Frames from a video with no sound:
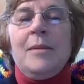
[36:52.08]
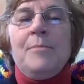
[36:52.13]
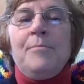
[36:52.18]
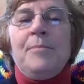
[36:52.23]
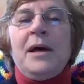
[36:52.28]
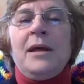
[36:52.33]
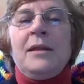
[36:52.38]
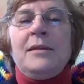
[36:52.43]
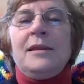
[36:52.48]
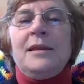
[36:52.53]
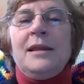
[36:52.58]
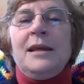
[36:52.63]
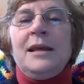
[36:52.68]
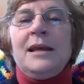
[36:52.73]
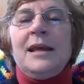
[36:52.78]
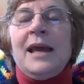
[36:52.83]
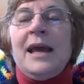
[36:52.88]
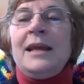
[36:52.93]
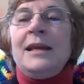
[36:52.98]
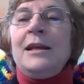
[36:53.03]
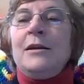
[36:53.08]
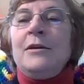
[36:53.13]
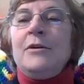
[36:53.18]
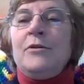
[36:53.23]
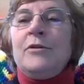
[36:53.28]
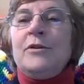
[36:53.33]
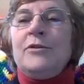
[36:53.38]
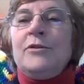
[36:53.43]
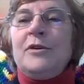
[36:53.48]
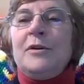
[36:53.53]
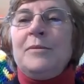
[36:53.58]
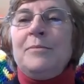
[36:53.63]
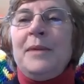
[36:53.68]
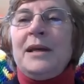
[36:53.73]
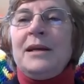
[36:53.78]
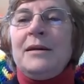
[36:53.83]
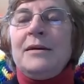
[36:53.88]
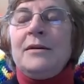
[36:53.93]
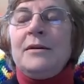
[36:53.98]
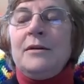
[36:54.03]
But the Kenyan Christian
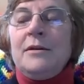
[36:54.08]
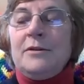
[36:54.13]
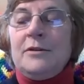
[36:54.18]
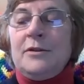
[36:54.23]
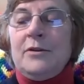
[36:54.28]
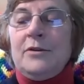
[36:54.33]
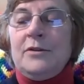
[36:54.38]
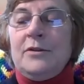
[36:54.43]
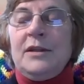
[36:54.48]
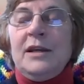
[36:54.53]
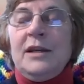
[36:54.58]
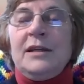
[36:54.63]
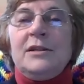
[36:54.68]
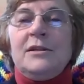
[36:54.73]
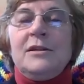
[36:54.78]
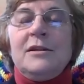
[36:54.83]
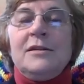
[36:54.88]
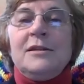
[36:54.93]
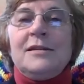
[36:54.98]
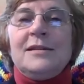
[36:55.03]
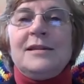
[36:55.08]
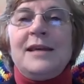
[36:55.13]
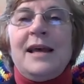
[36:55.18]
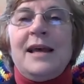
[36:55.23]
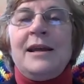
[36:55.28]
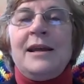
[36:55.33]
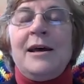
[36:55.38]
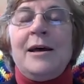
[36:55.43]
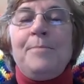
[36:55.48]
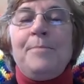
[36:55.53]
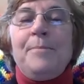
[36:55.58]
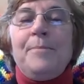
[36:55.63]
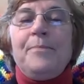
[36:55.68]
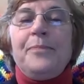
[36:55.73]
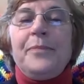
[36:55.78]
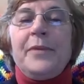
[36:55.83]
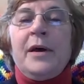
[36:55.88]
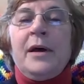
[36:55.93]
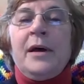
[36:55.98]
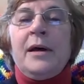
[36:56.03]
Medical Association set up
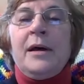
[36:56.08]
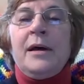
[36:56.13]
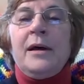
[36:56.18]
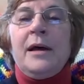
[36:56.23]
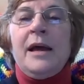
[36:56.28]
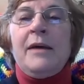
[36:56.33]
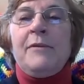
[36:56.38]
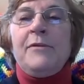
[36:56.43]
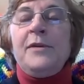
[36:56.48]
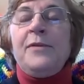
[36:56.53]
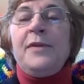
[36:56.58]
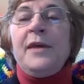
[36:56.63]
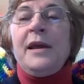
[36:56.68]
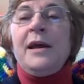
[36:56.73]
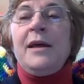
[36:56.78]
everything